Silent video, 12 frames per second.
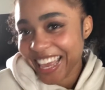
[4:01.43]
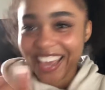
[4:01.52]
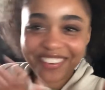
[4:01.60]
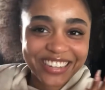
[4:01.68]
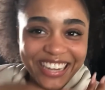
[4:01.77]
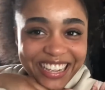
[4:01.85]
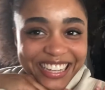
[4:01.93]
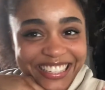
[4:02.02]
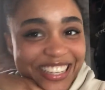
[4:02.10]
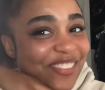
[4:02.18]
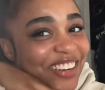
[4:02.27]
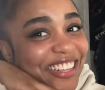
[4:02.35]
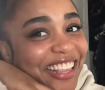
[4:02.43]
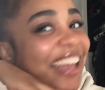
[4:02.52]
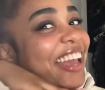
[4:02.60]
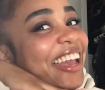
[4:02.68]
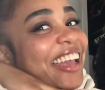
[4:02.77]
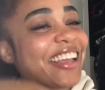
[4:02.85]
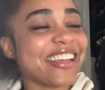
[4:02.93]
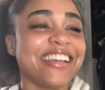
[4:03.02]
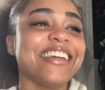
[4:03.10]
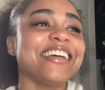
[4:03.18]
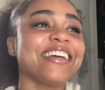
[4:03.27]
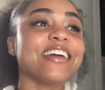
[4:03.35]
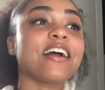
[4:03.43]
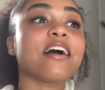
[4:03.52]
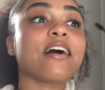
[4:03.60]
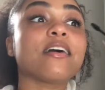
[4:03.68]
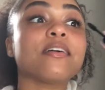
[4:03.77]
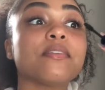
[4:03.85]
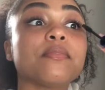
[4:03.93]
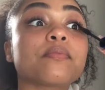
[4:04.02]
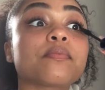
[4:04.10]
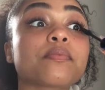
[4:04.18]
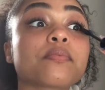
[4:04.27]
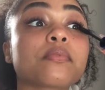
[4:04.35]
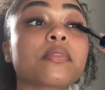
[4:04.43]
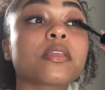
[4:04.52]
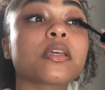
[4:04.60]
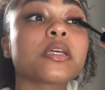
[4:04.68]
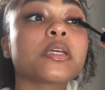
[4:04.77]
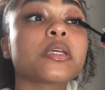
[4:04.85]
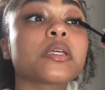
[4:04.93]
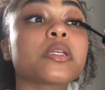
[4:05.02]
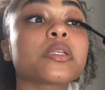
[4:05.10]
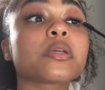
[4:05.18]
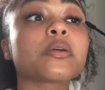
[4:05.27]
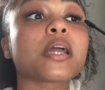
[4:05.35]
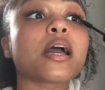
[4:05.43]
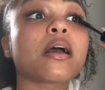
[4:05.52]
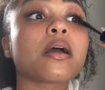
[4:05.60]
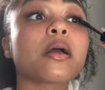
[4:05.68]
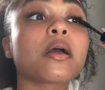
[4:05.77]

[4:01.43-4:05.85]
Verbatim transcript: every day is a birthday. Um, so yeah